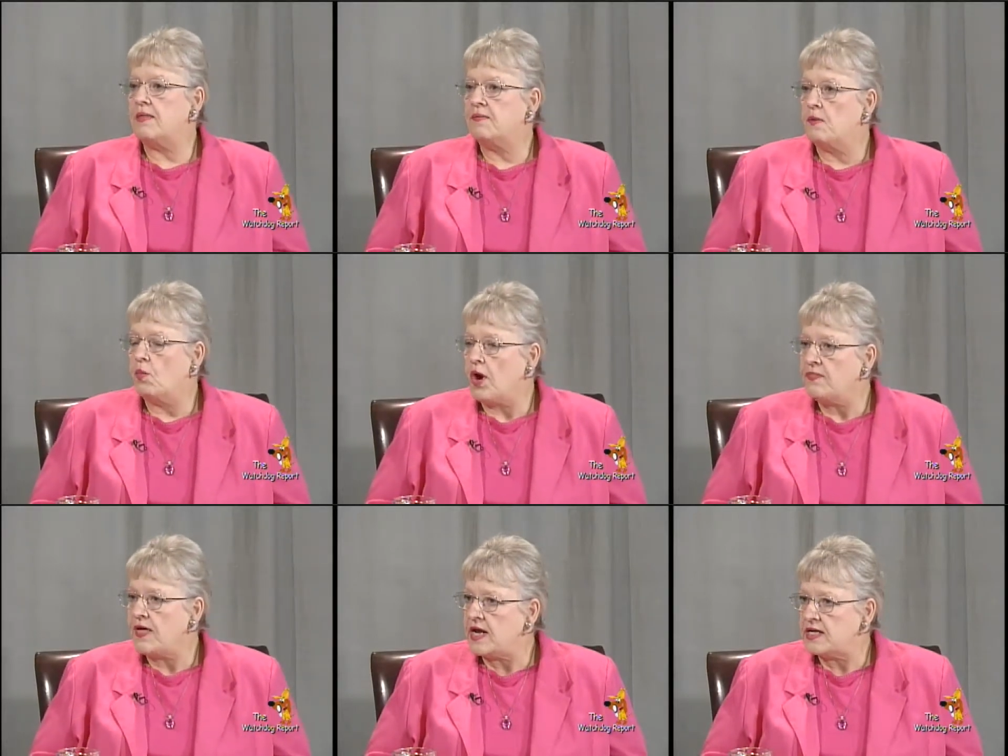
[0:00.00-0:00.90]

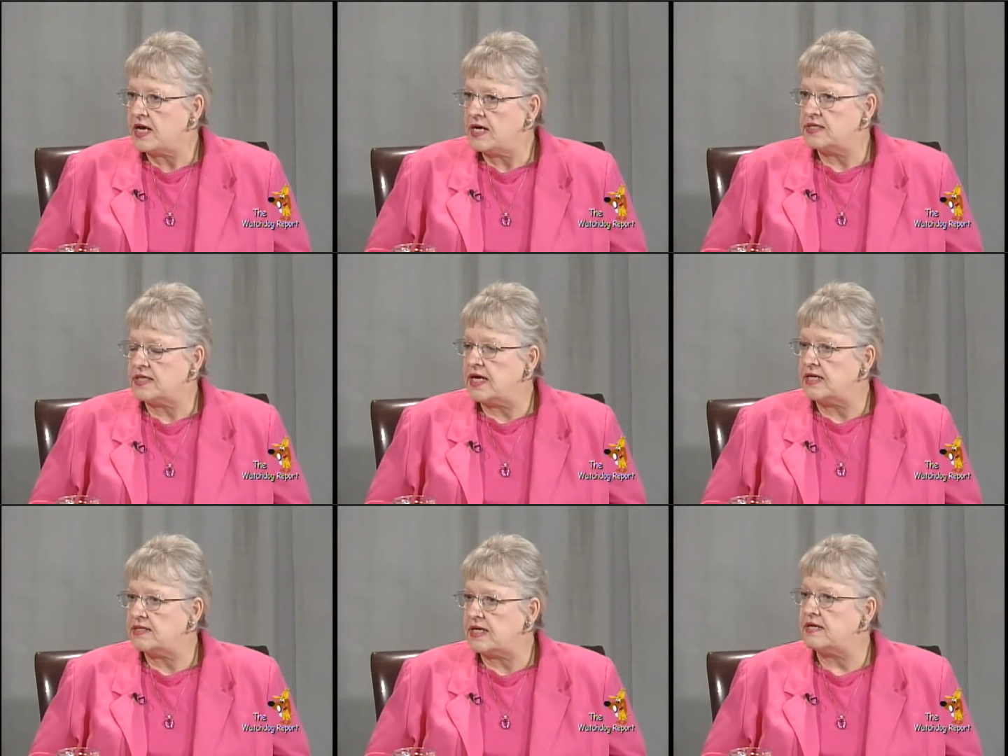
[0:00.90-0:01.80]
what that does
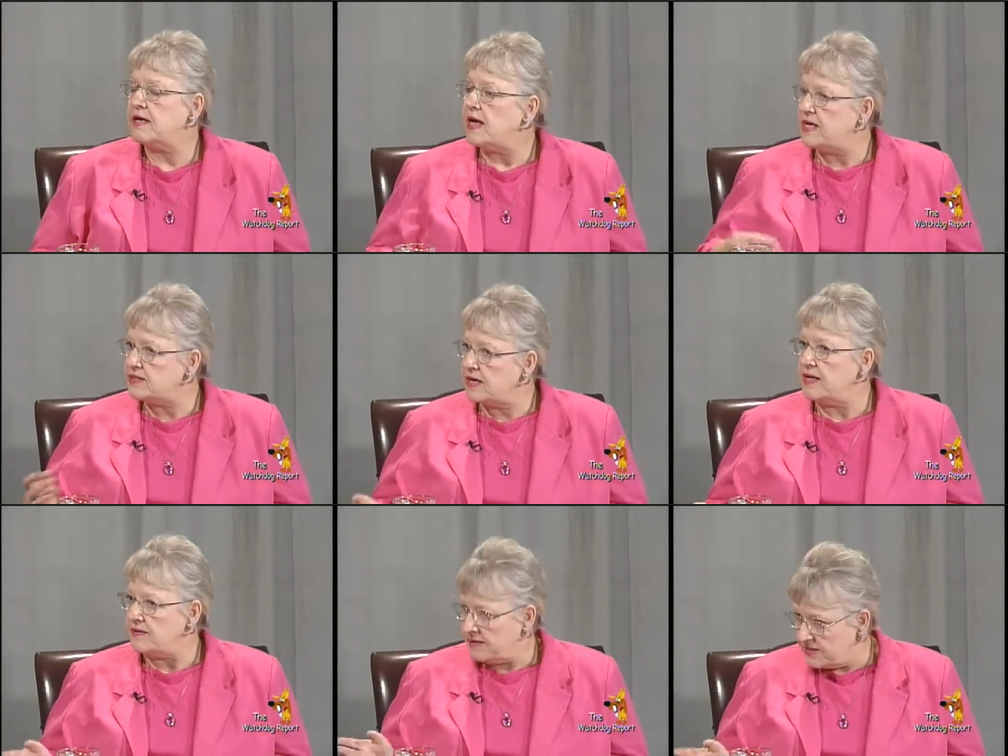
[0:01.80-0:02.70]
is
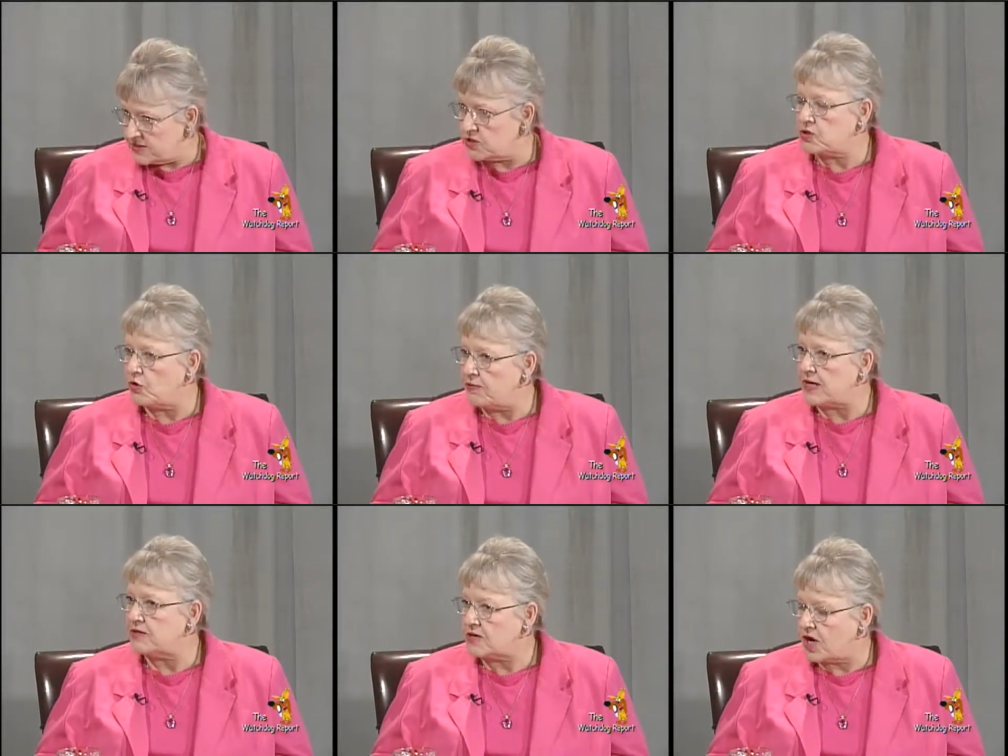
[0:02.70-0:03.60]
and this is going
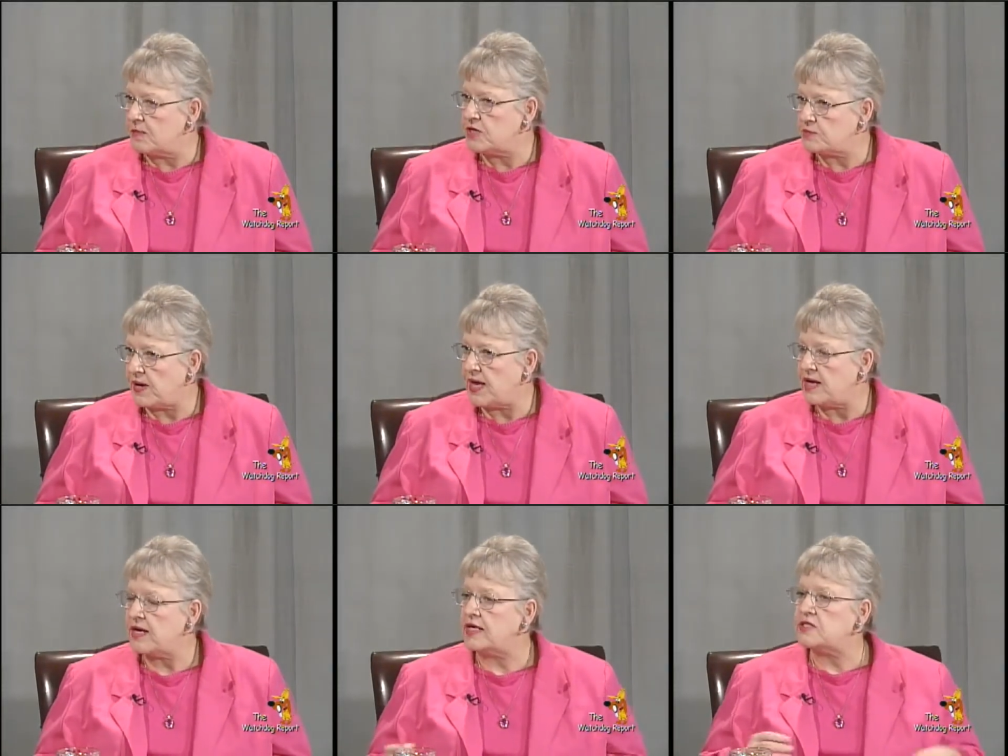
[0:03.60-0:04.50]
back to the communist
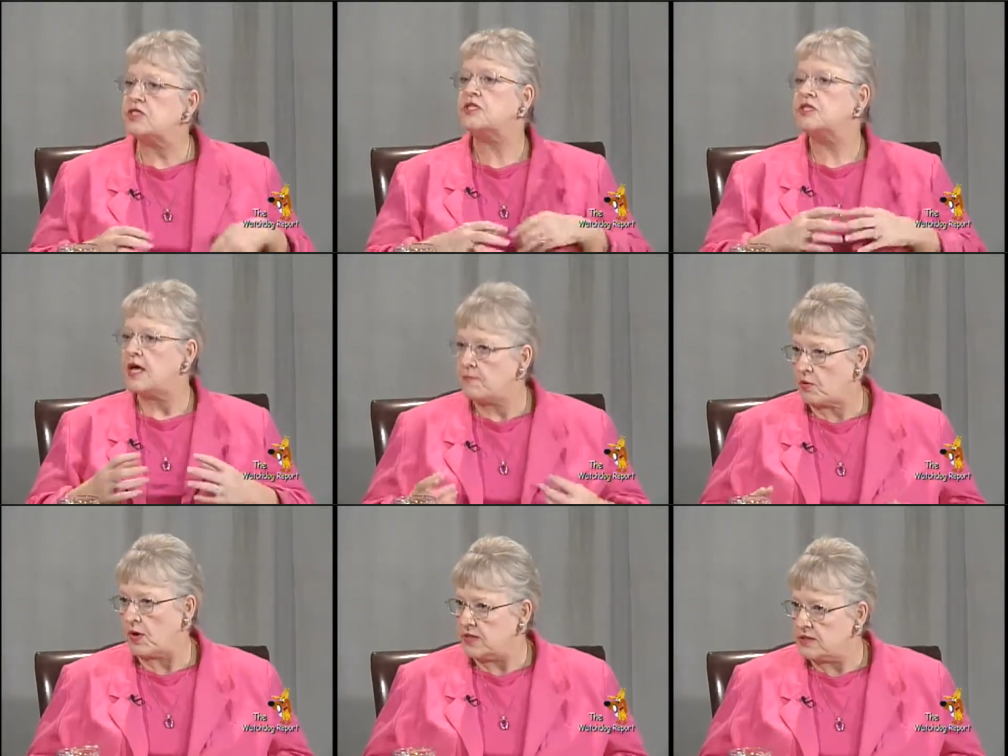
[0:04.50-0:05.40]
plan, it
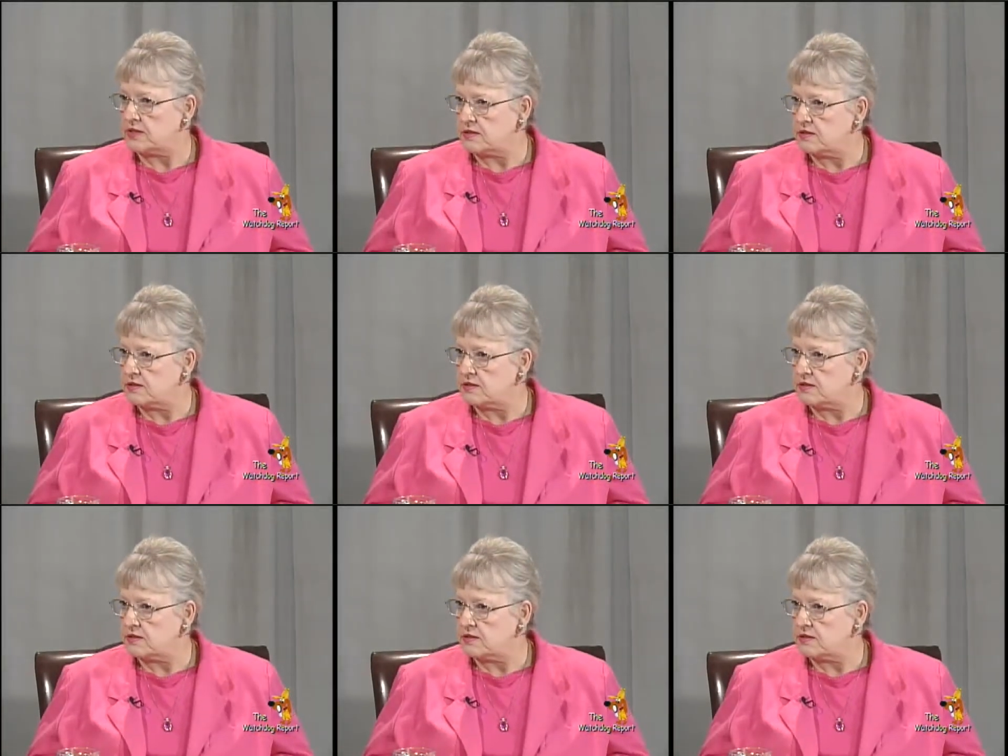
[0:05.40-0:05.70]
separates us.